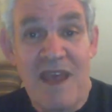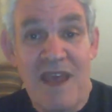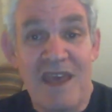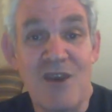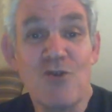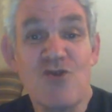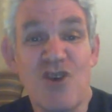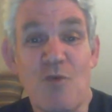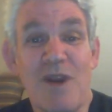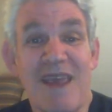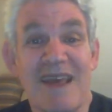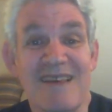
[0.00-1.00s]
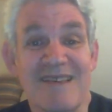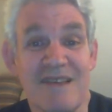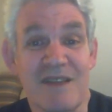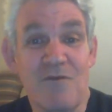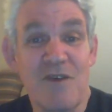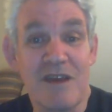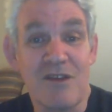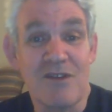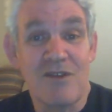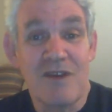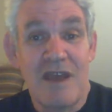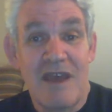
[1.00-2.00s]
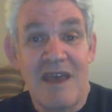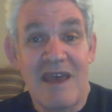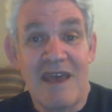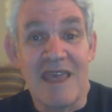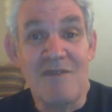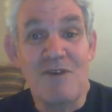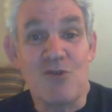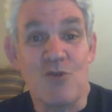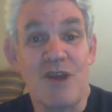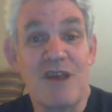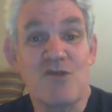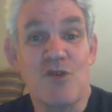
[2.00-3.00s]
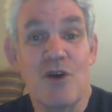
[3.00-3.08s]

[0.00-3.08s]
he or she will get a certificate, give it to his or